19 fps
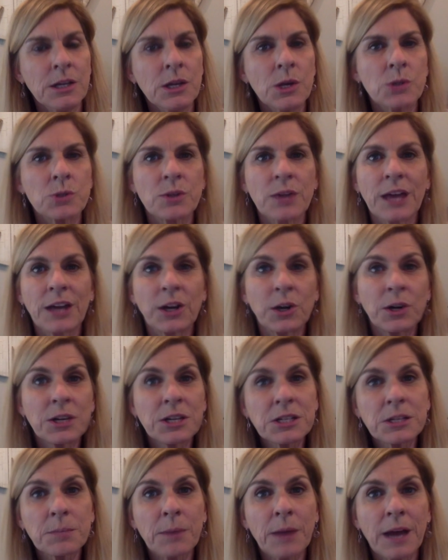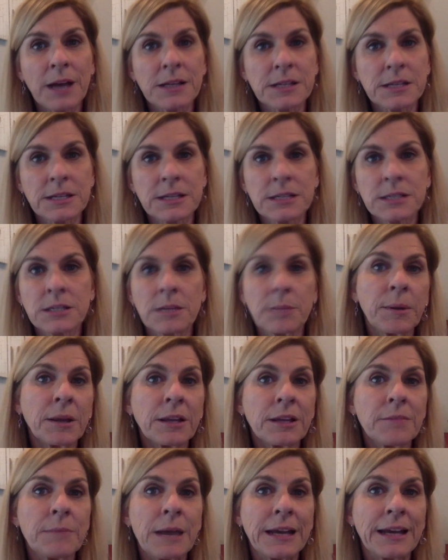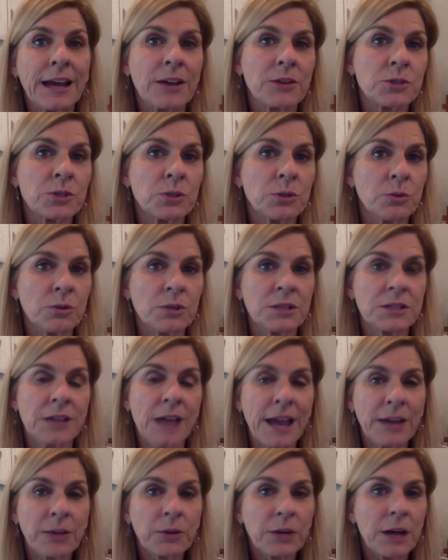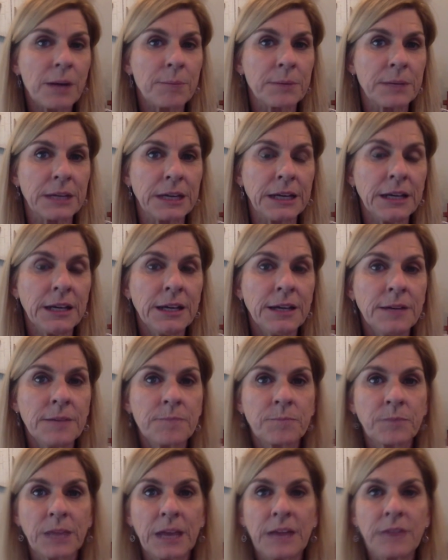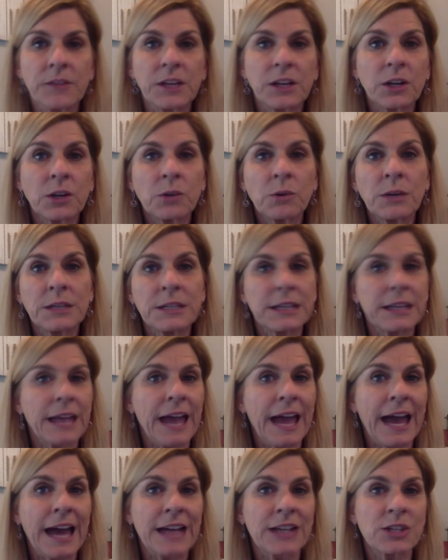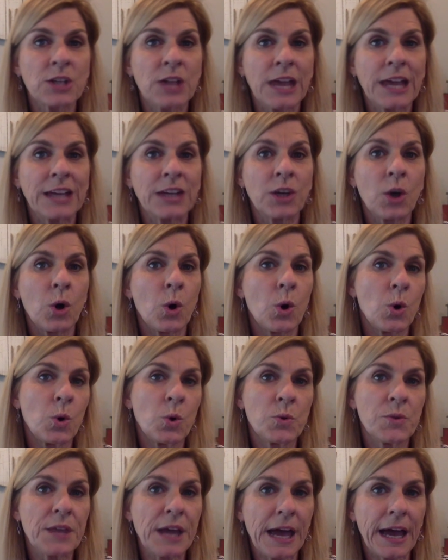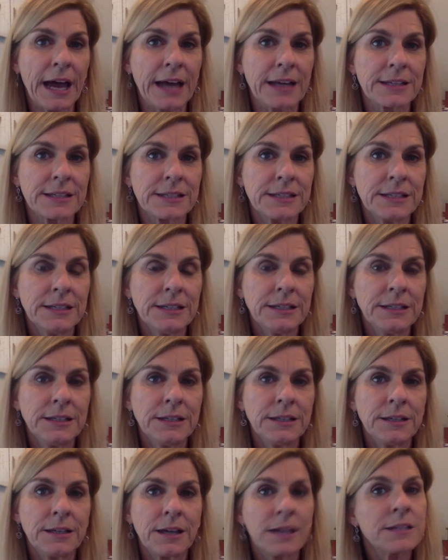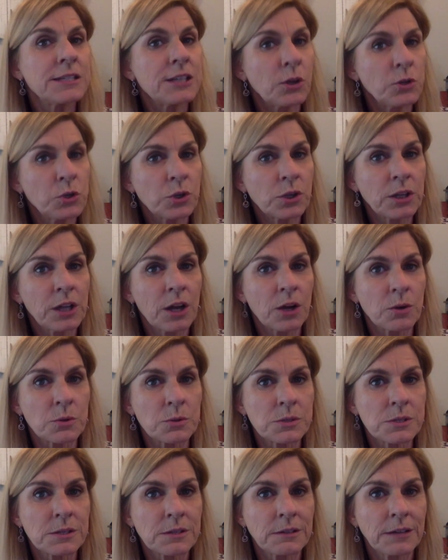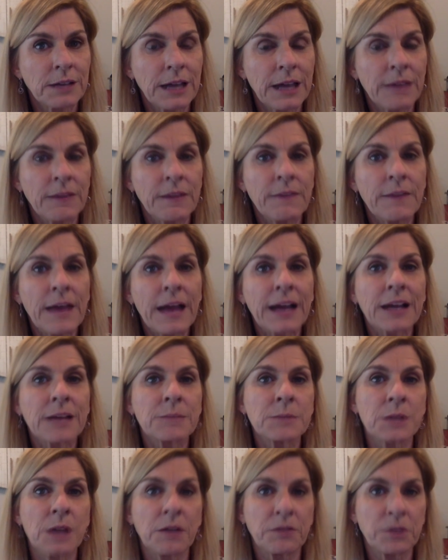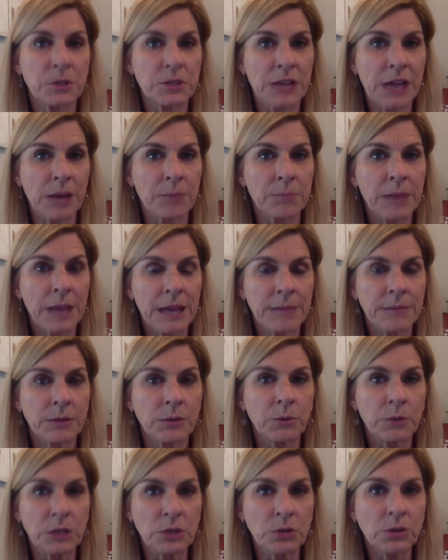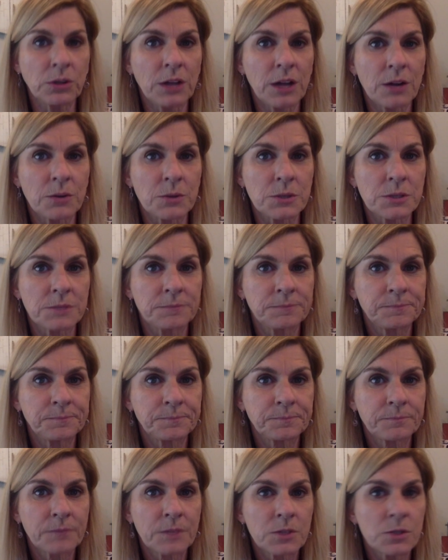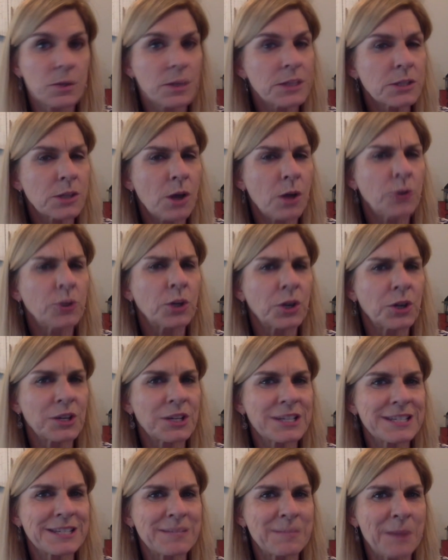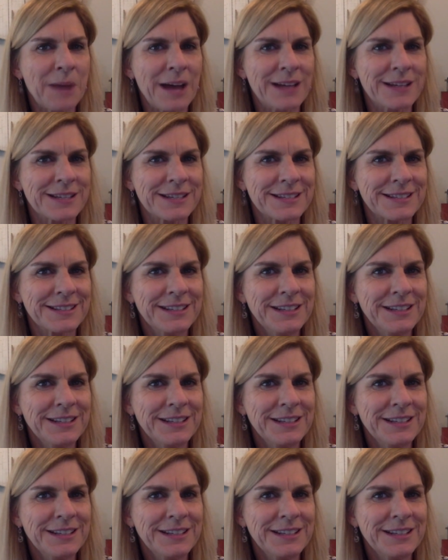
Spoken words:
So that earnest deposit is typically made out to the title company, and they're going to cash and hold that until you close. And then that comes off your down payment when you close. So that's called earnest deposit.